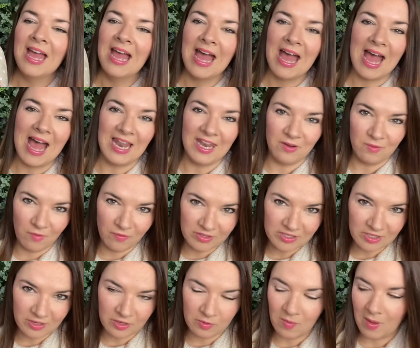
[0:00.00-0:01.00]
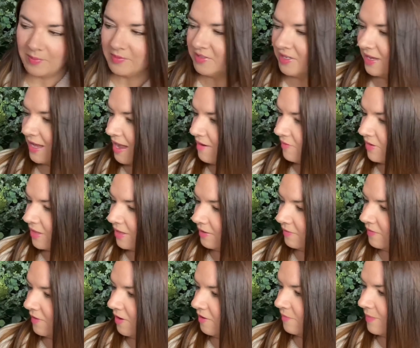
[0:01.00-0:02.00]
and they're obviously on the website everything
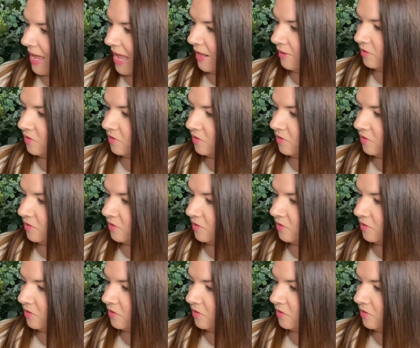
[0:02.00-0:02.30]
five pounds